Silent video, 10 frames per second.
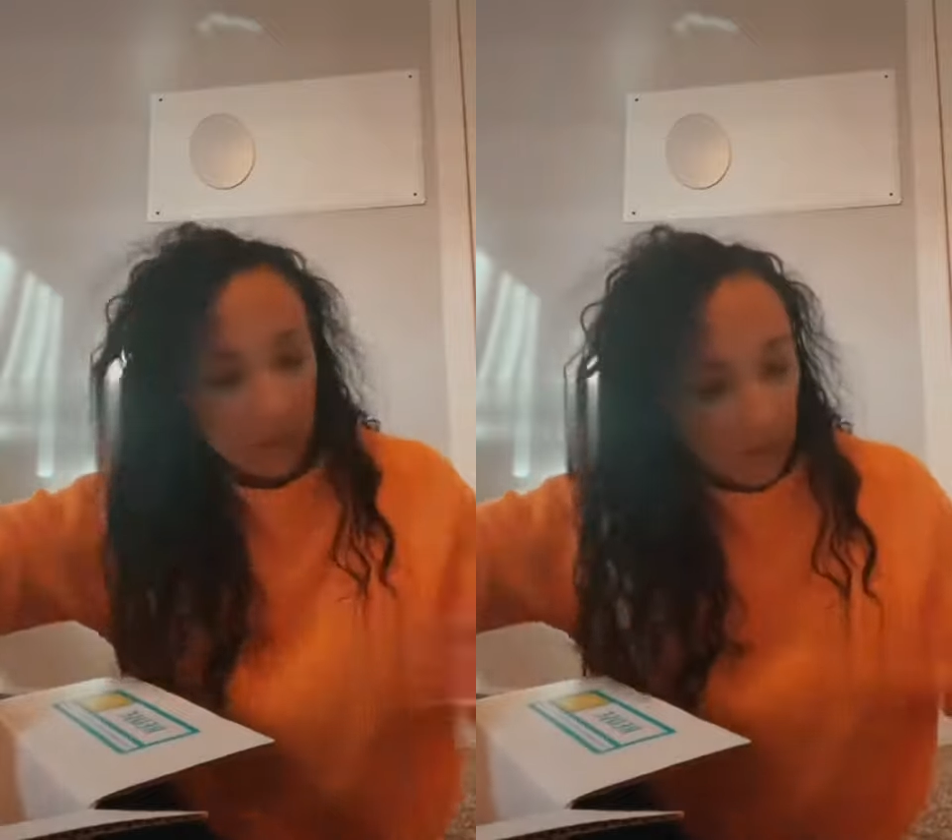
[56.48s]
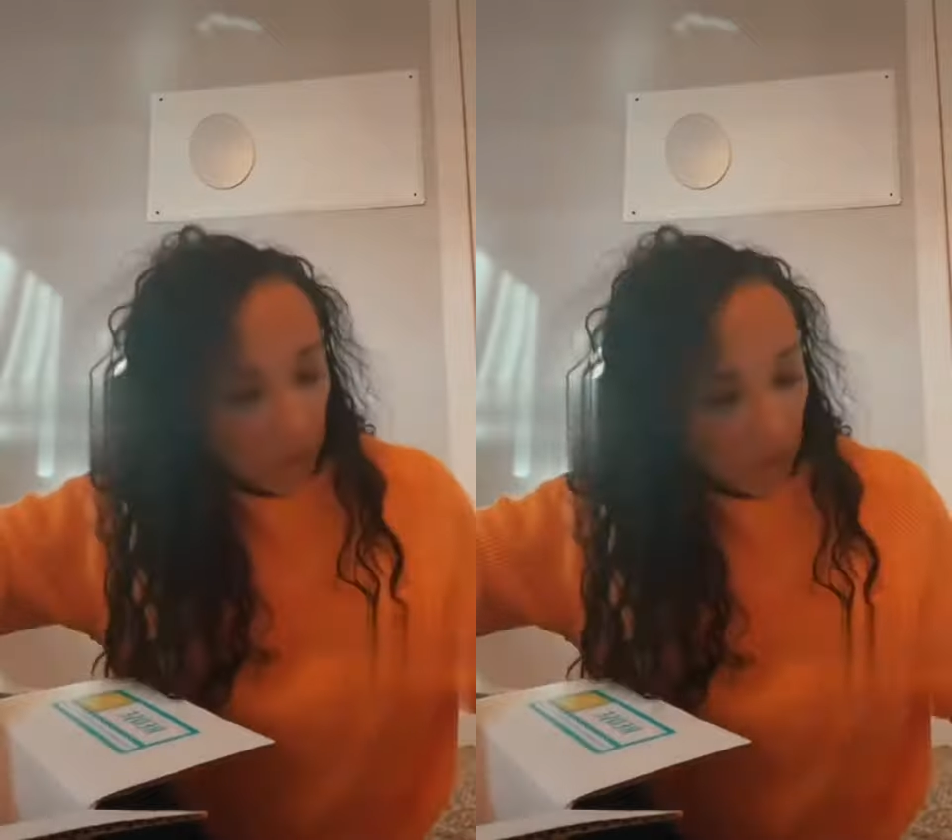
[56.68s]

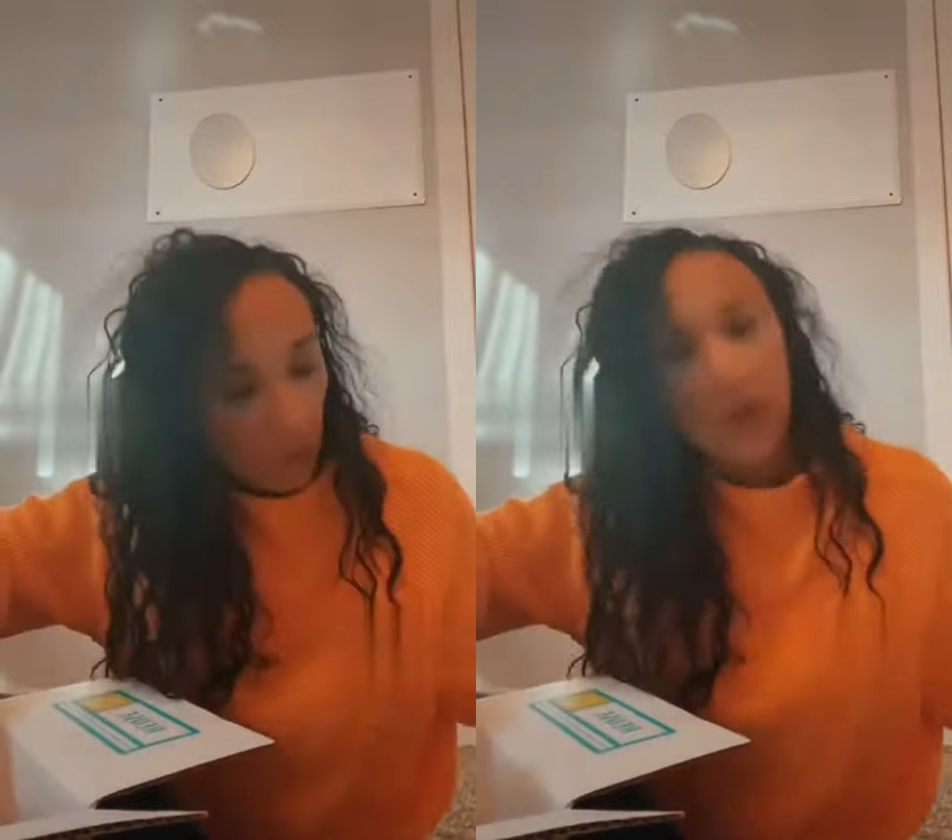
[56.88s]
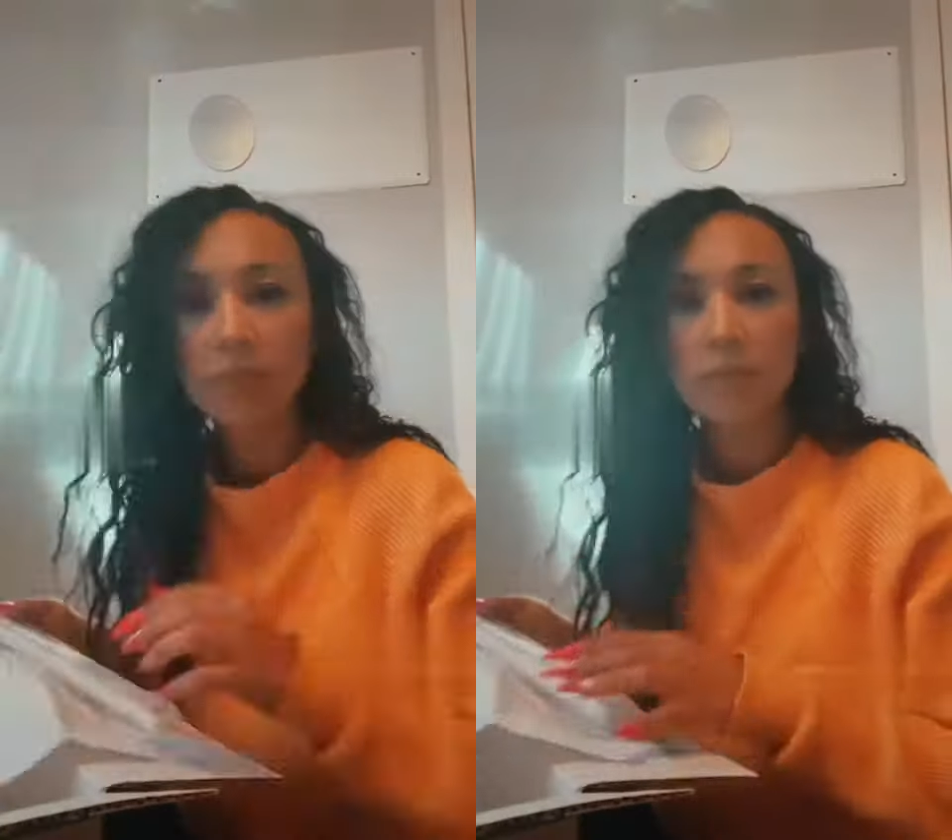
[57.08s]
Miss
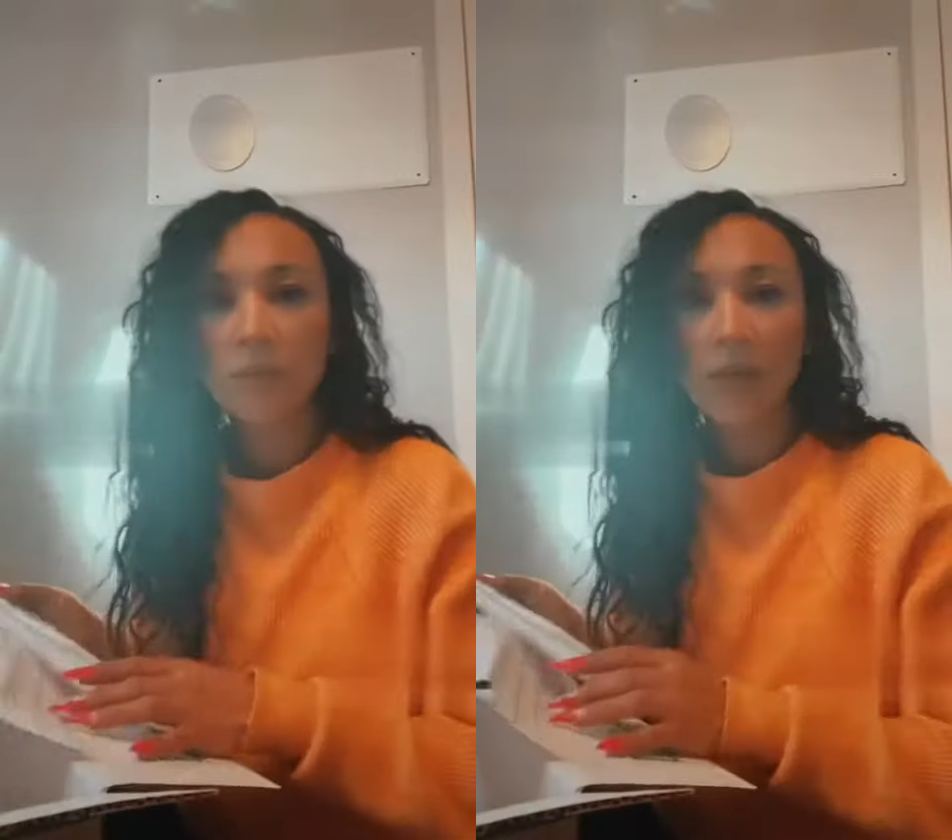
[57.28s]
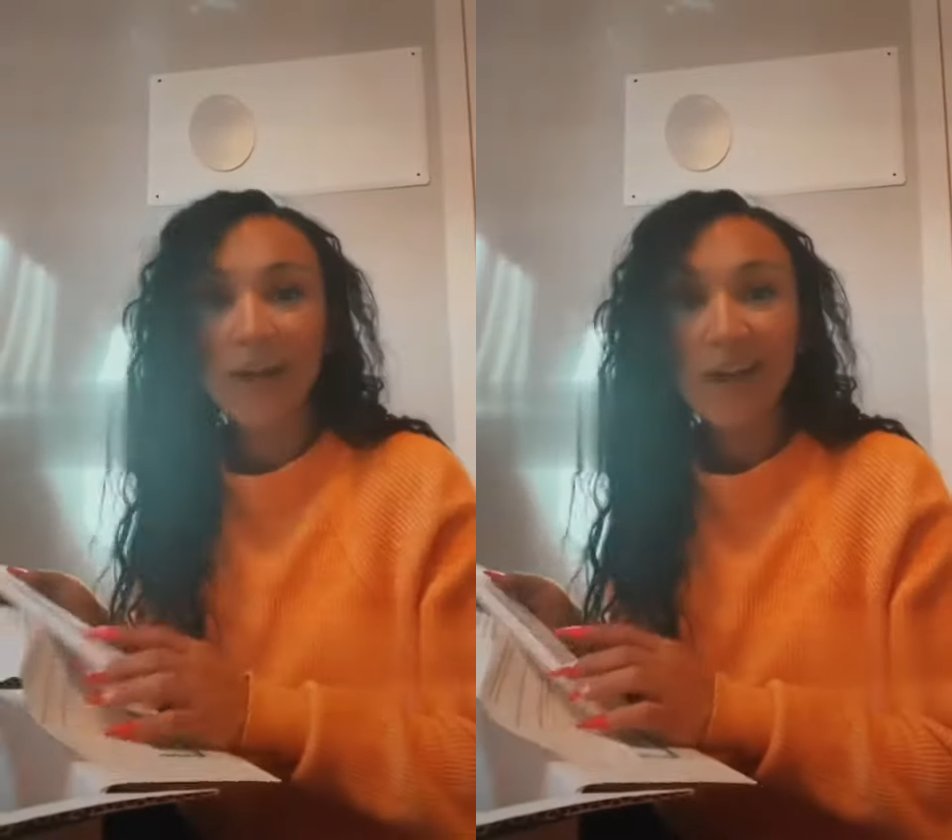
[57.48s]
Walle,
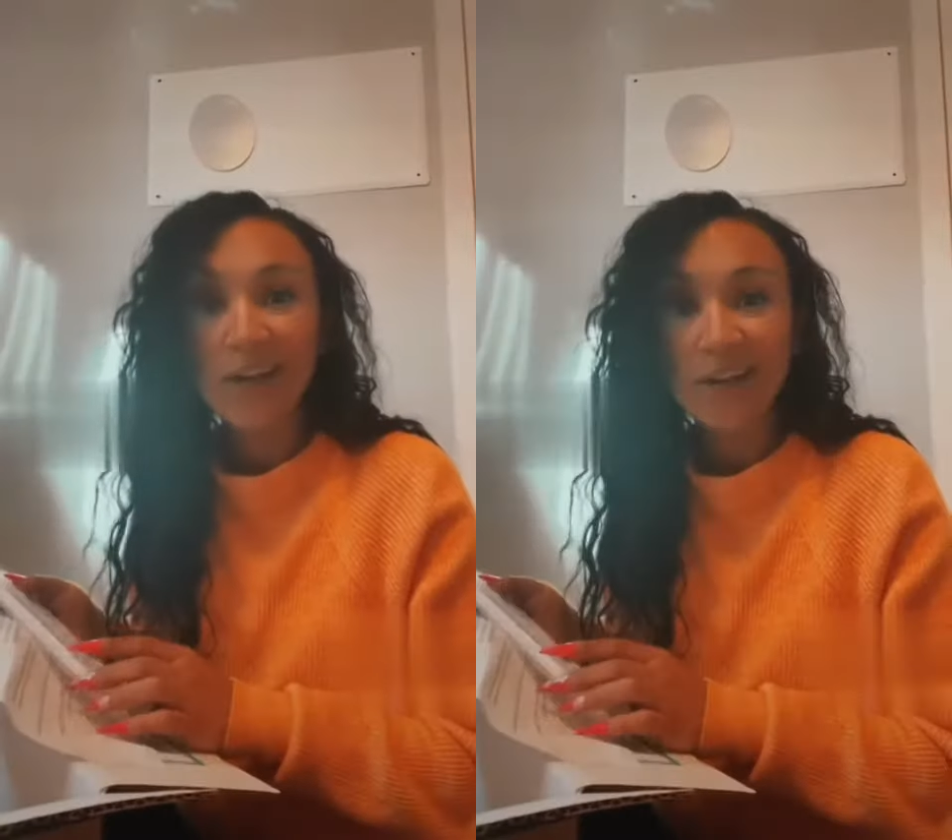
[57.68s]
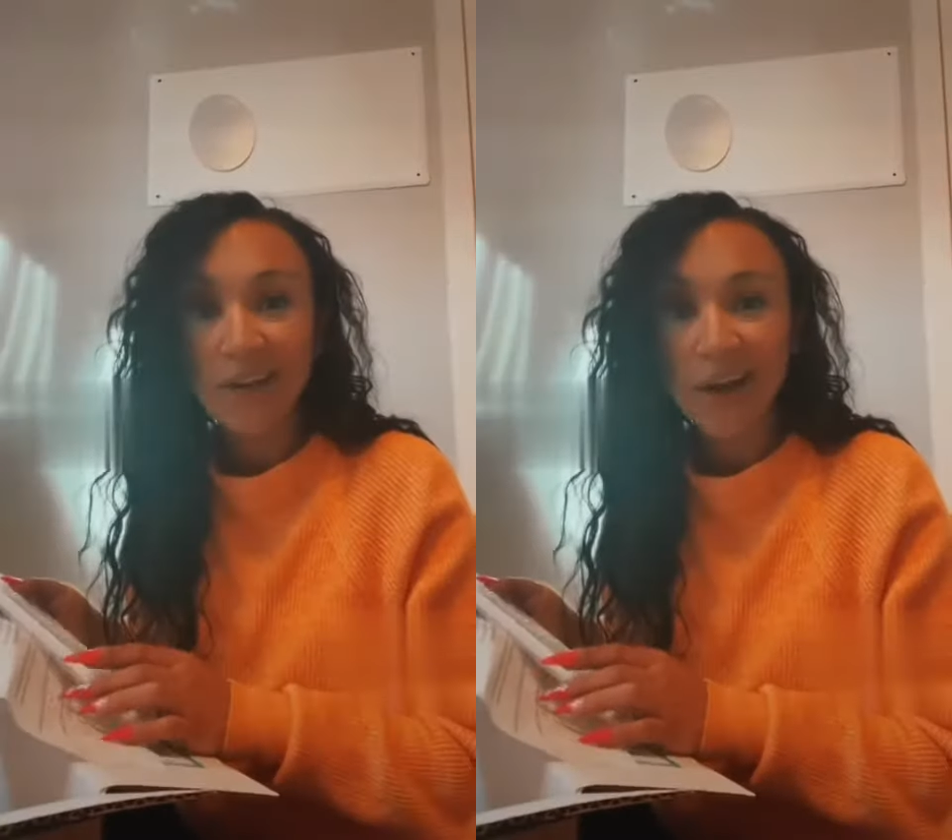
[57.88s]
I
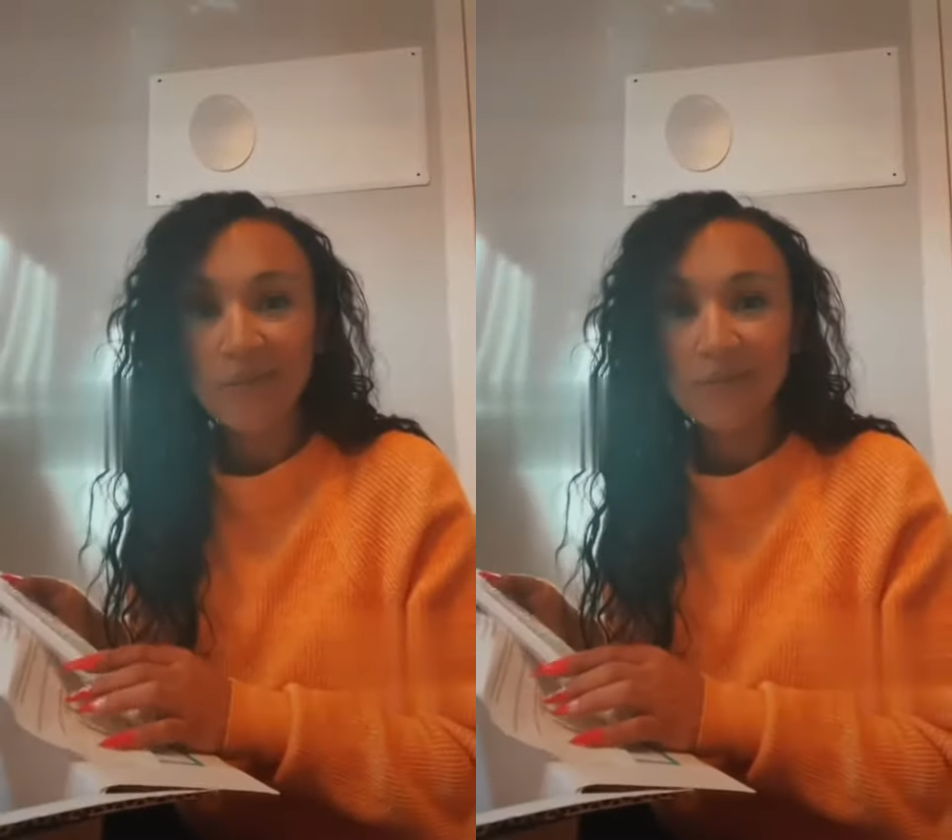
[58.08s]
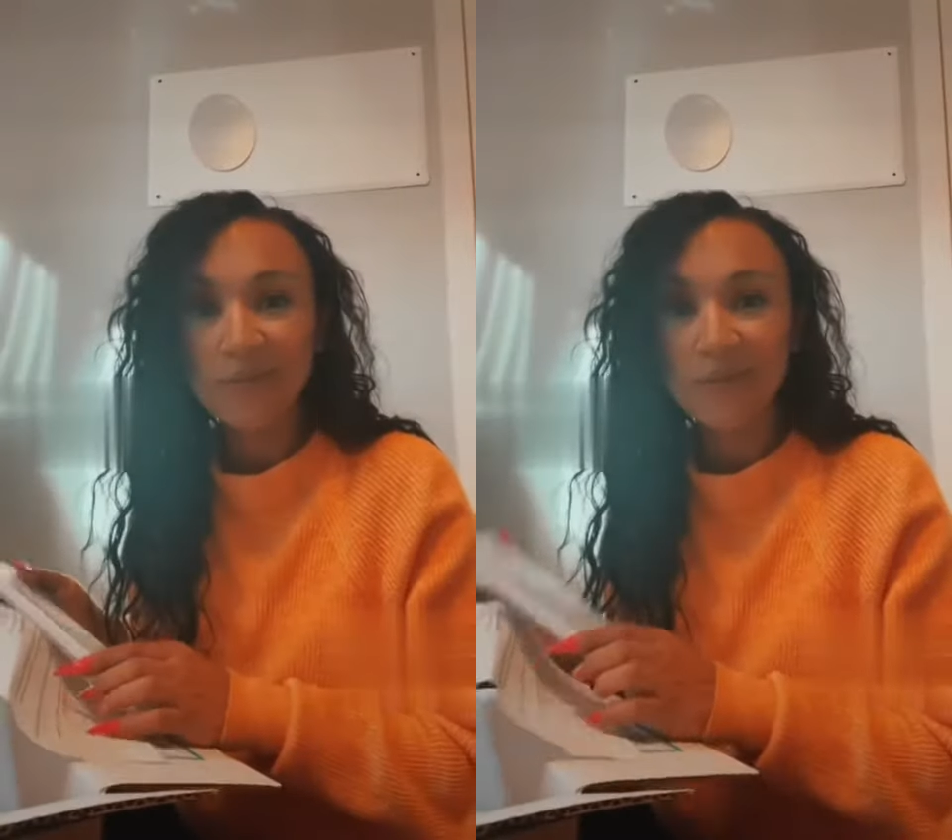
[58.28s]
got cut
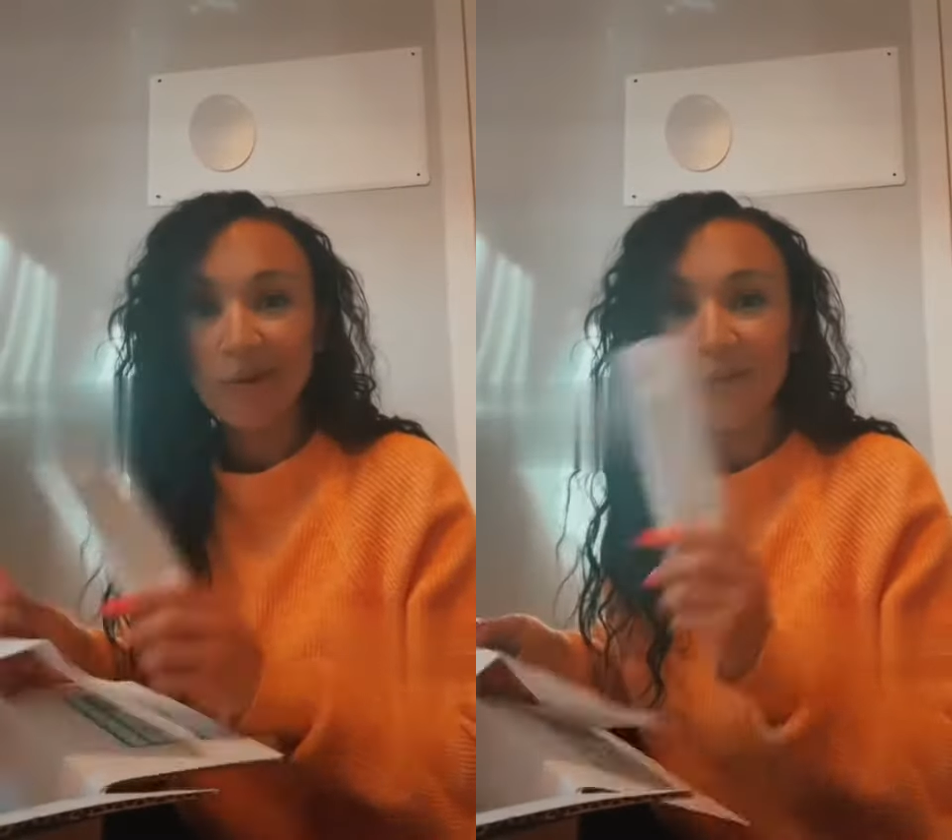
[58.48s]
off. So